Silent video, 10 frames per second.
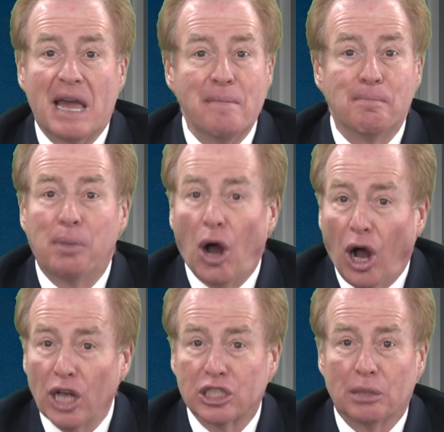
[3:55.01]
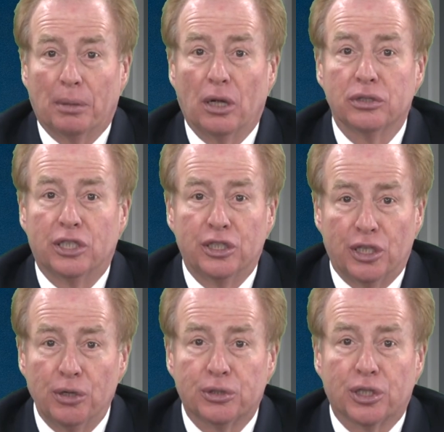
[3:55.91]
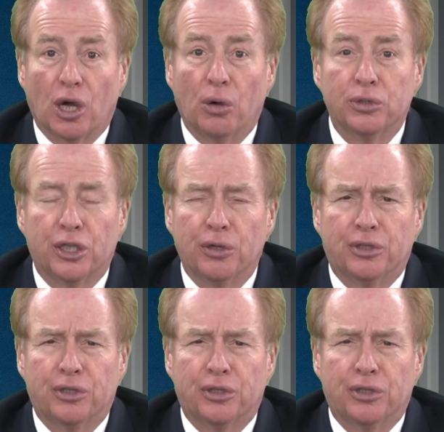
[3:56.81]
impossible to do so due